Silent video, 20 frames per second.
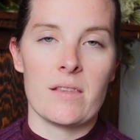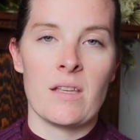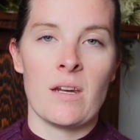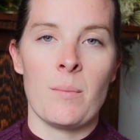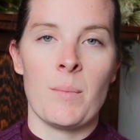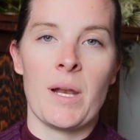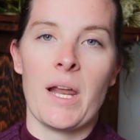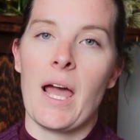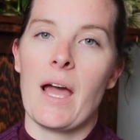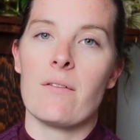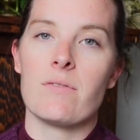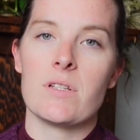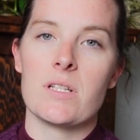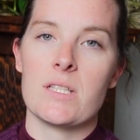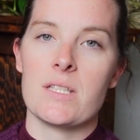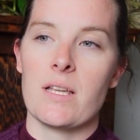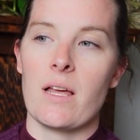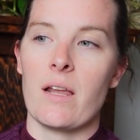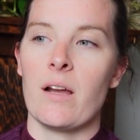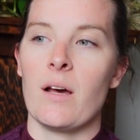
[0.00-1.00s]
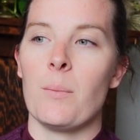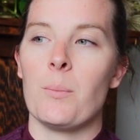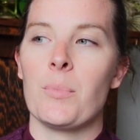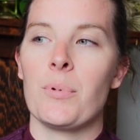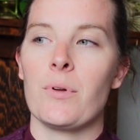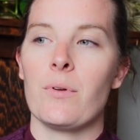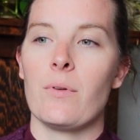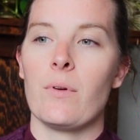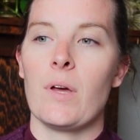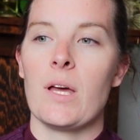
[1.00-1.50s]
I'm going to have to set up
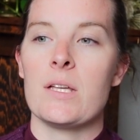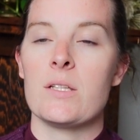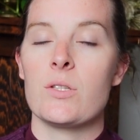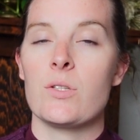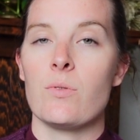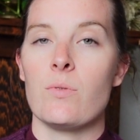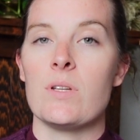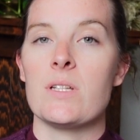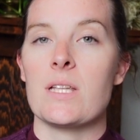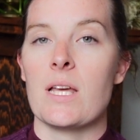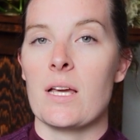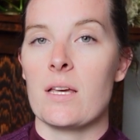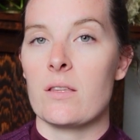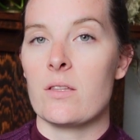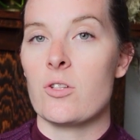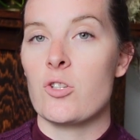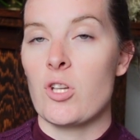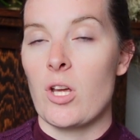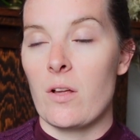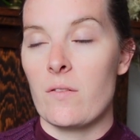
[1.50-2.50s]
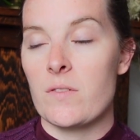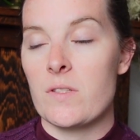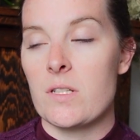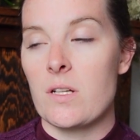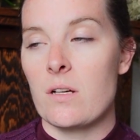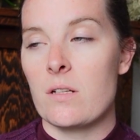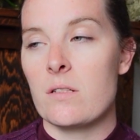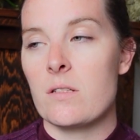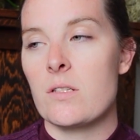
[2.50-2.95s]
as soon as I get the shelves done.